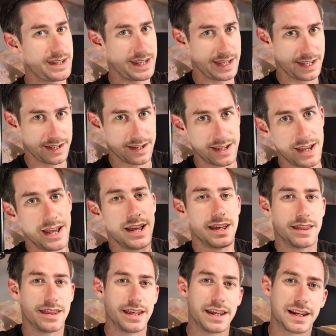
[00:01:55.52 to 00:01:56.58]
in
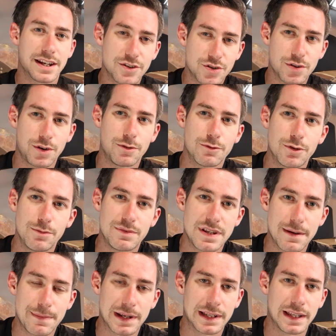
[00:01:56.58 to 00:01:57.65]
the control room
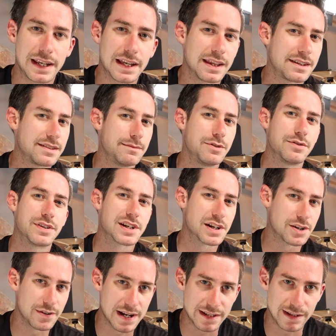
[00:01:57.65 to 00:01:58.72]
typically, unless I'm doing a
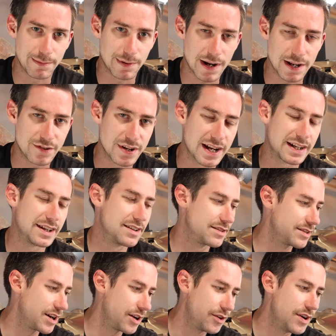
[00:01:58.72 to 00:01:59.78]
crazy project. And
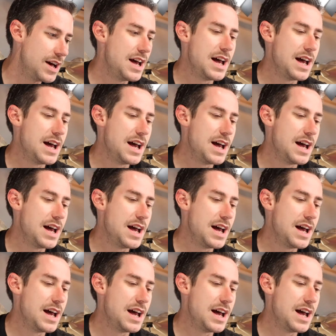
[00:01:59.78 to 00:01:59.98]
so